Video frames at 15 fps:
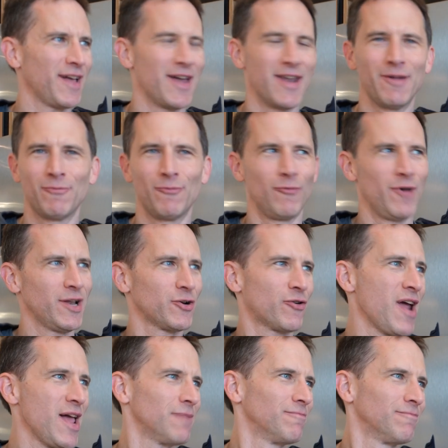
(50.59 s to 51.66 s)
and it went
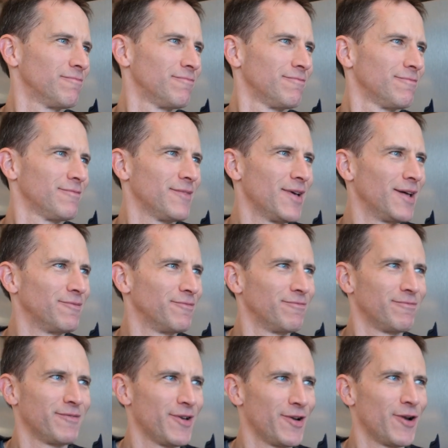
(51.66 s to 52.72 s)
great. And
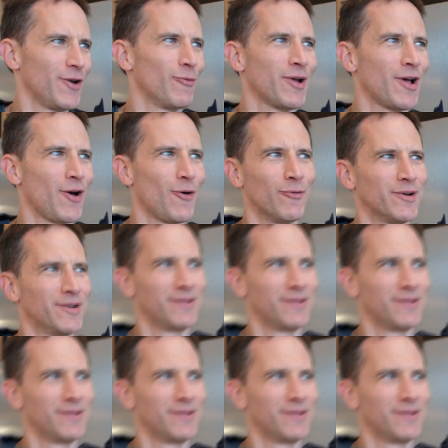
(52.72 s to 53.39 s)
here we go.